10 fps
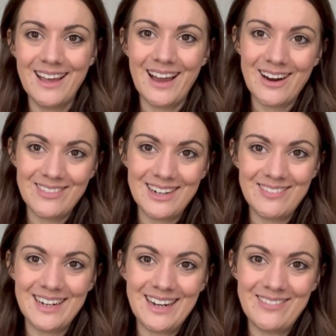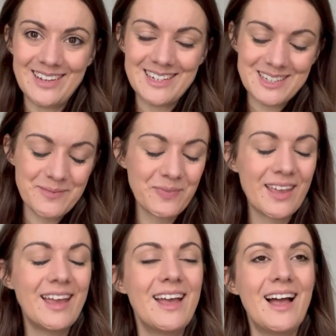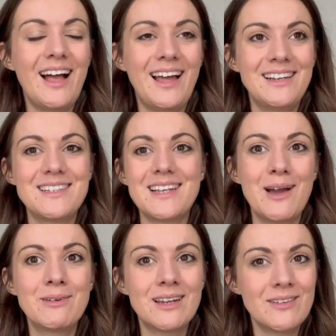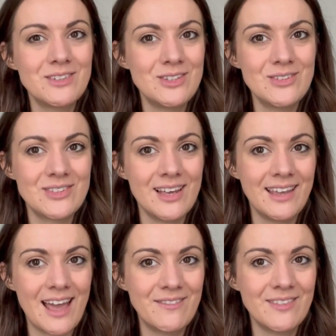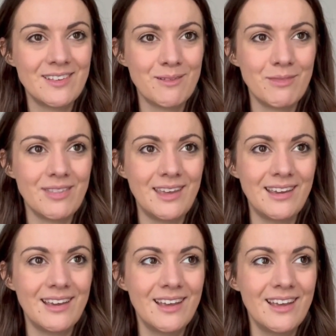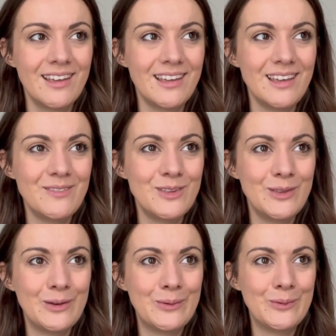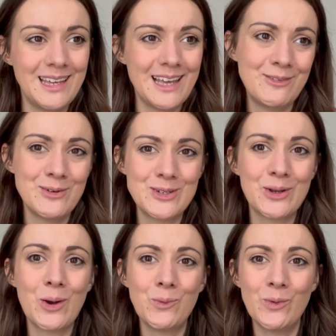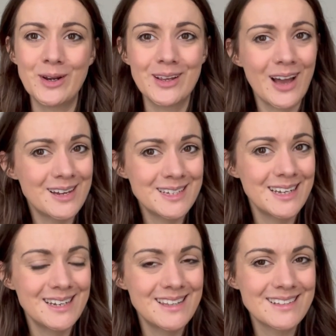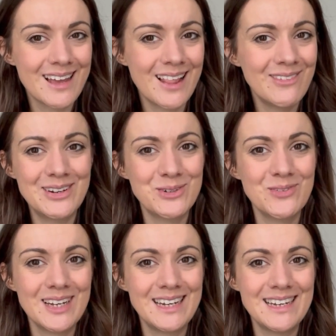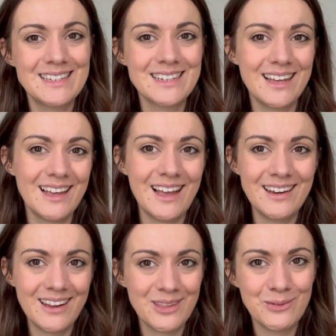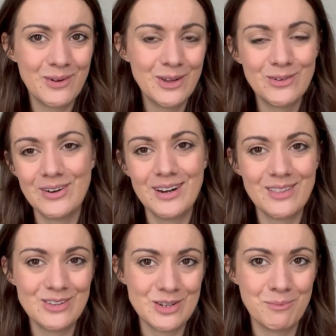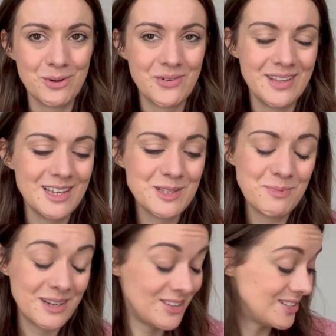really, really love it. And I would love to use it again for something, even though I've already got one cardigan in this colour. I don't really need another one or another jumper in it, but I